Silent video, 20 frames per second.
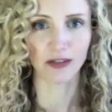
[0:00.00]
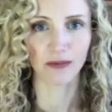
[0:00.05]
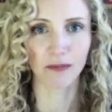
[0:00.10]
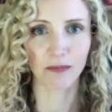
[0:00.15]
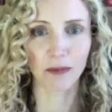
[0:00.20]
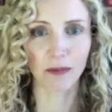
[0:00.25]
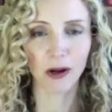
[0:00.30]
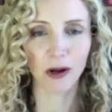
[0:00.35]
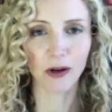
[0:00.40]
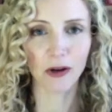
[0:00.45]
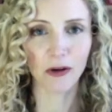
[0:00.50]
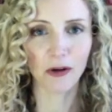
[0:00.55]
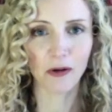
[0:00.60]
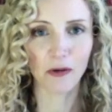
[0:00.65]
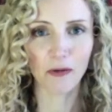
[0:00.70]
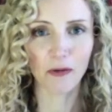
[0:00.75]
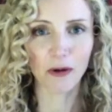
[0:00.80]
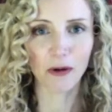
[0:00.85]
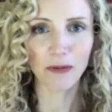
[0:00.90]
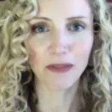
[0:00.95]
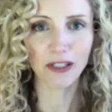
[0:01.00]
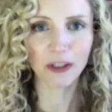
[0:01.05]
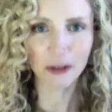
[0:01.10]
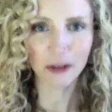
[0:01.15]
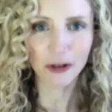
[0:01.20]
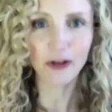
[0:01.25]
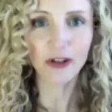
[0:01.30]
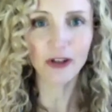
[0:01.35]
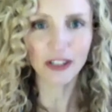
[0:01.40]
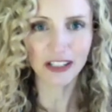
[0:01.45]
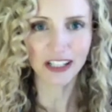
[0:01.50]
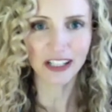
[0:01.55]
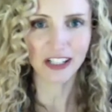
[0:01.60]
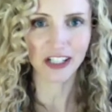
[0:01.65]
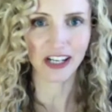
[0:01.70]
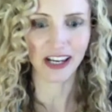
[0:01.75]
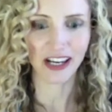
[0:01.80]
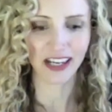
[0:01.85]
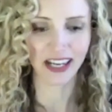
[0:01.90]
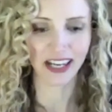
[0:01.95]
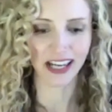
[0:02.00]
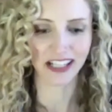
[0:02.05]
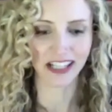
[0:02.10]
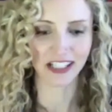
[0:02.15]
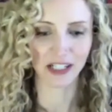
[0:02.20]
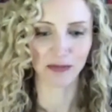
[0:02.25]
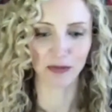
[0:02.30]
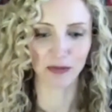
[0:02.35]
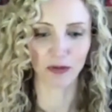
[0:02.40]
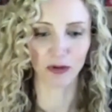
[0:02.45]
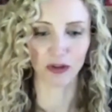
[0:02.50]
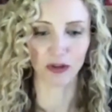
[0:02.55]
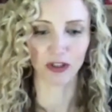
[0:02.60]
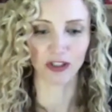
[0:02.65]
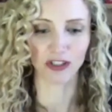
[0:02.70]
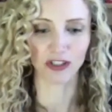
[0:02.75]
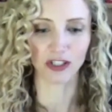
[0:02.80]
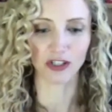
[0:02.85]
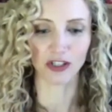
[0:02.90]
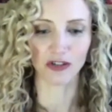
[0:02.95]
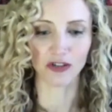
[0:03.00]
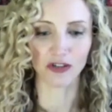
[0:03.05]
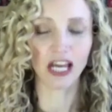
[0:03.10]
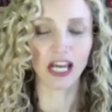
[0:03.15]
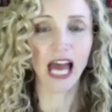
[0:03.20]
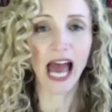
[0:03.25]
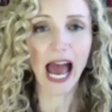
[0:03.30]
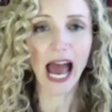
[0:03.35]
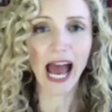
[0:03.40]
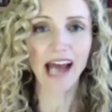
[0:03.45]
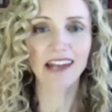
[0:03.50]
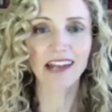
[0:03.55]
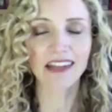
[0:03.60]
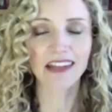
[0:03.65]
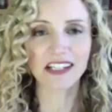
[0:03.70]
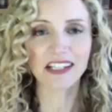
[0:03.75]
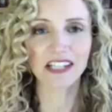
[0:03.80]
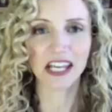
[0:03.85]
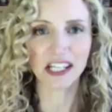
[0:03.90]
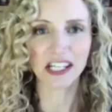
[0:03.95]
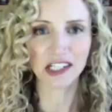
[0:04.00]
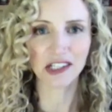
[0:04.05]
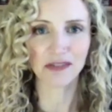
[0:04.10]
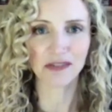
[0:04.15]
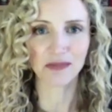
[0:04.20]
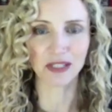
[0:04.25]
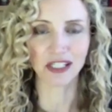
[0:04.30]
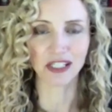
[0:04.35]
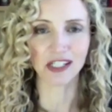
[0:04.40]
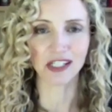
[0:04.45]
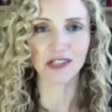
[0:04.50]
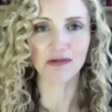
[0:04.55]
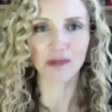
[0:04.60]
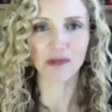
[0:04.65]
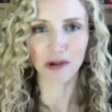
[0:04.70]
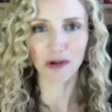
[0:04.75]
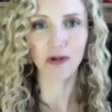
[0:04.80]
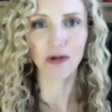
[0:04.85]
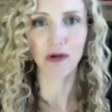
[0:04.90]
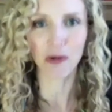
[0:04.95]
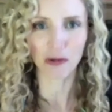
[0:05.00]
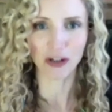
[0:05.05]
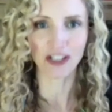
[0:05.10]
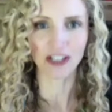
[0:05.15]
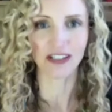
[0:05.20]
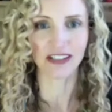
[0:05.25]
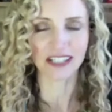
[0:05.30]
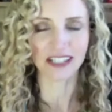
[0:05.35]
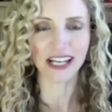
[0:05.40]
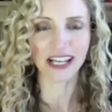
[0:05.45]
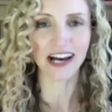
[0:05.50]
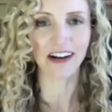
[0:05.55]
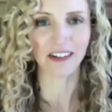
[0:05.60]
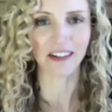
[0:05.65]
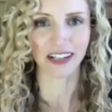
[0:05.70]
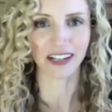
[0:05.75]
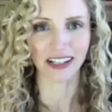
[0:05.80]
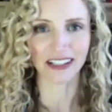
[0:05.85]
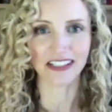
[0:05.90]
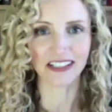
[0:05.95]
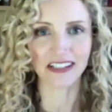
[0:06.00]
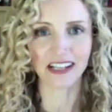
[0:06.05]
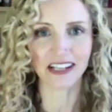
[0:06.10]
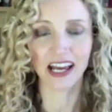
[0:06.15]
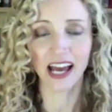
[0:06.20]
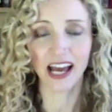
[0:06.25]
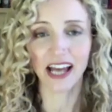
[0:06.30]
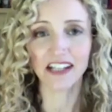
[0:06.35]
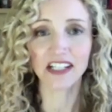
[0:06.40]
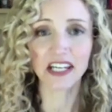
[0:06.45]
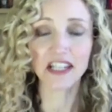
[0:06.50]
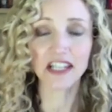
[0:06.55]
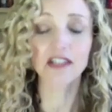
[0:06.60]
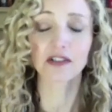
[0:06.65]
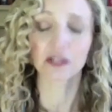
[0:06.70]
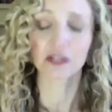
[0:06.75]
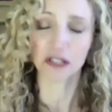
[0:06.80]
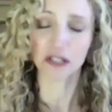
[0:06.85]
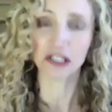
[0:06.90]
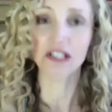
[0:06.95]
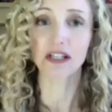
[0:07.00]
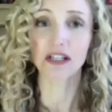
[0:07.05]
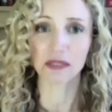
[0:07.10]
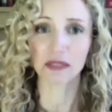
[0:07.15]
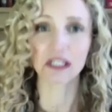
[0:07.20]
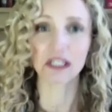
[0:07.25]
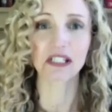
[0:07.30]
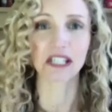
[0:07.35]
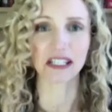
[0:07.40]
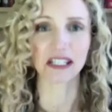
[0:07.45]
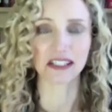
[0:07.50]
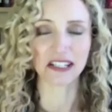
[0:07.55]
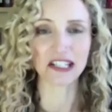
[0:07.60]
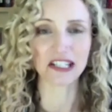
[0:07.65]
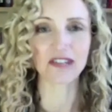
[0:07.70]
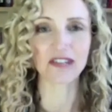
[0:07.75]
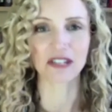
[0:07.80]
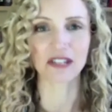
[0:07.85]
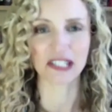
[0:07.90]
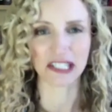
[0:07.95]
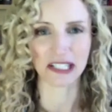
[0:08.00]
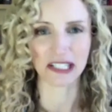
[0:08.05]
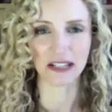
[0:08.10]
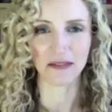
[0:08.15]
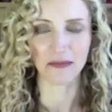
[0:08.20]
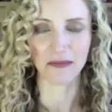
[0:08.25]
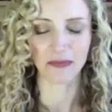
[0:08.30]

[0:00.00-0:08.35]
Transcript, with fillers: But women could initiate cases before the consistory, and their testimonies were all written down and, and taken to some extent seriously.